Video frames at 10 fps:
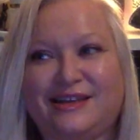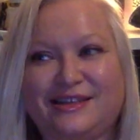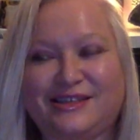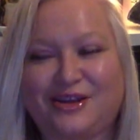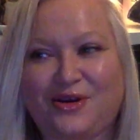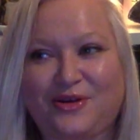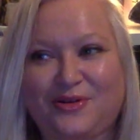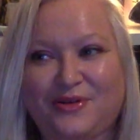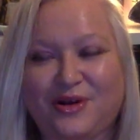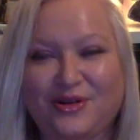
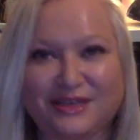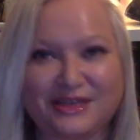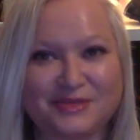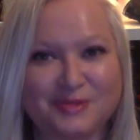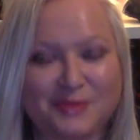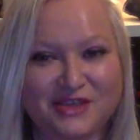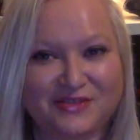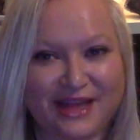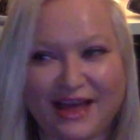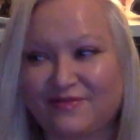So holding some space
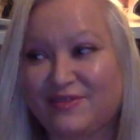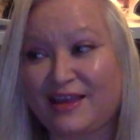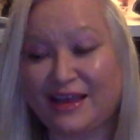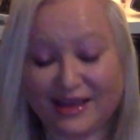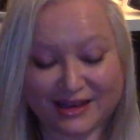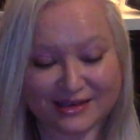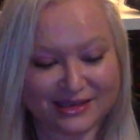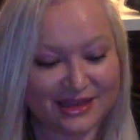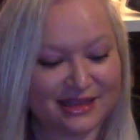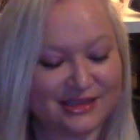for that. And
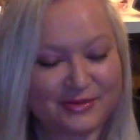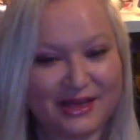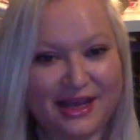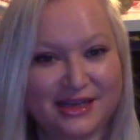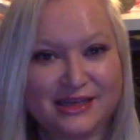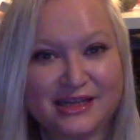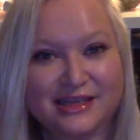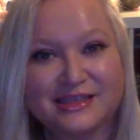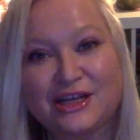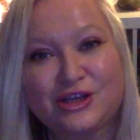this weekend
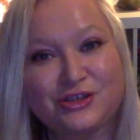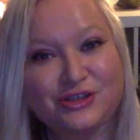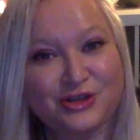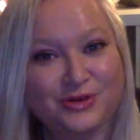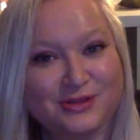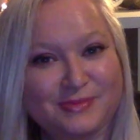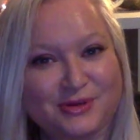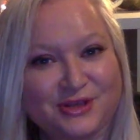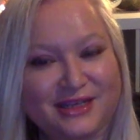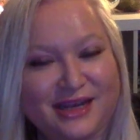is Joe's
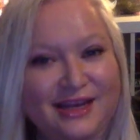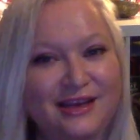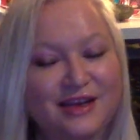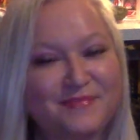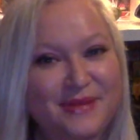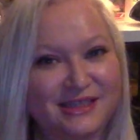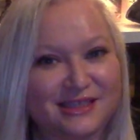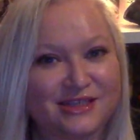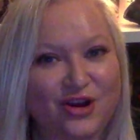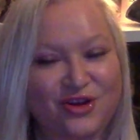birthday,
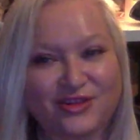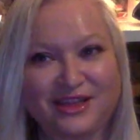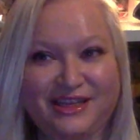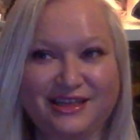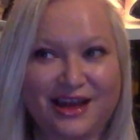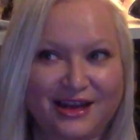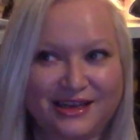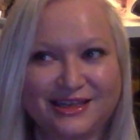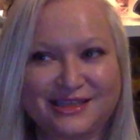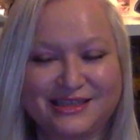amidst all the
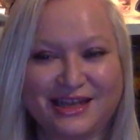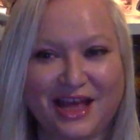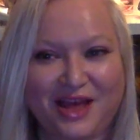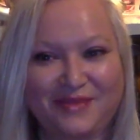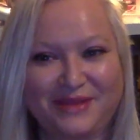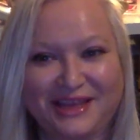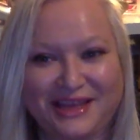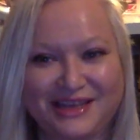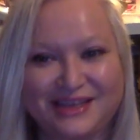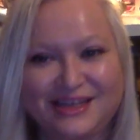yachtiness coming
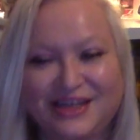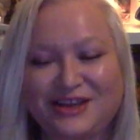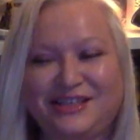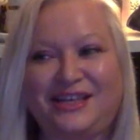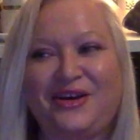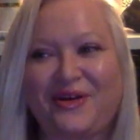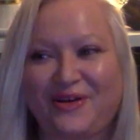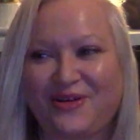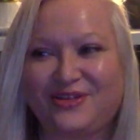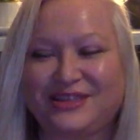in. So
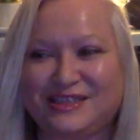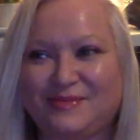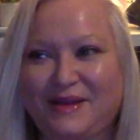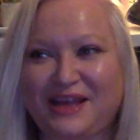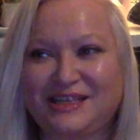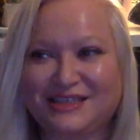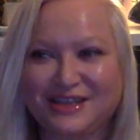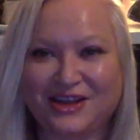holding space